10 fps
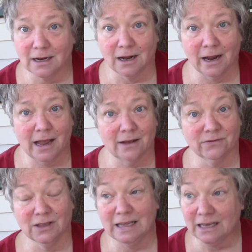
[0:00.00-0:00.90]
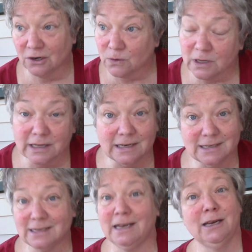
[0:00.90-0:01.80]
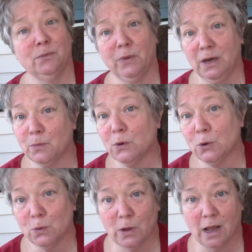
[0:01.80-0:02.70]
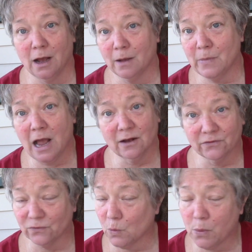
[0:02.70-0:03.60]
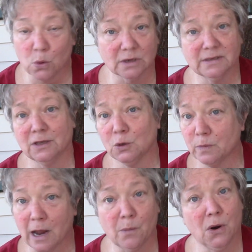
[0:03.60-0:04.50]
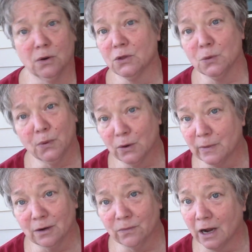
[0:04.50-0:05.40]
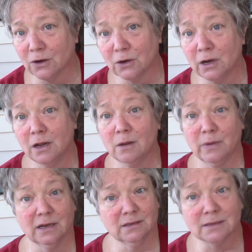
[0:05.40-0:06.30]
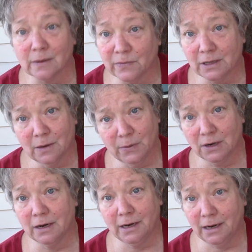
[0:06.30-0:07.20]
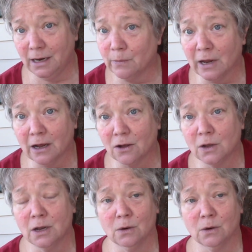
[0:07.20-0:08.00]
I have literally seen people have reports that are now part of their permanent record because of something they put in an email